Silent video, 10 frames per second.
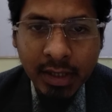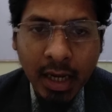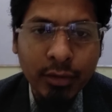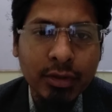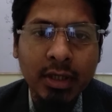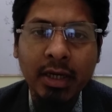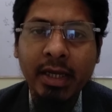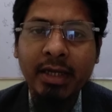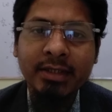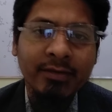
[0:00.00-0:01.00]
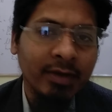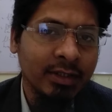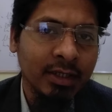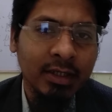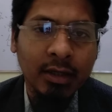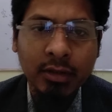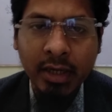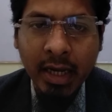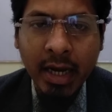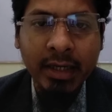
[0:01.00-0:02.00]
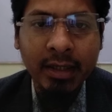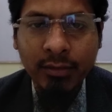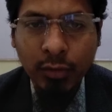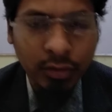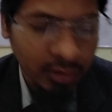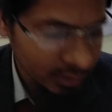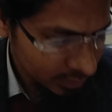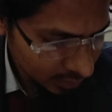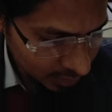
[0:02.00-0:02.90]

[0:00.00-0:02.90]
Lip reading: How the air is affected, how the land and the water, right?